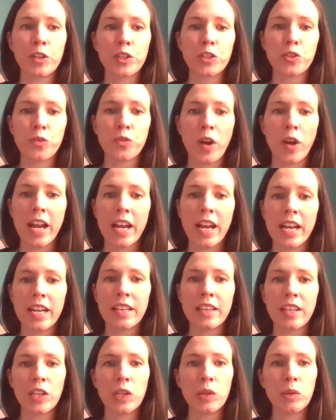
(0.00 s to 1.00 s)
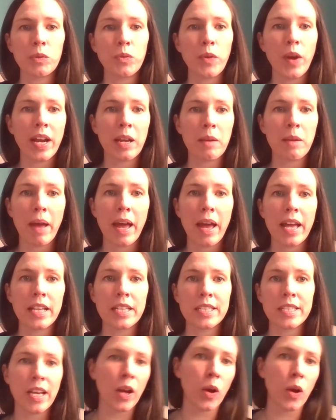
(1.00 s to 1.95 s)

for drying that you would recommend?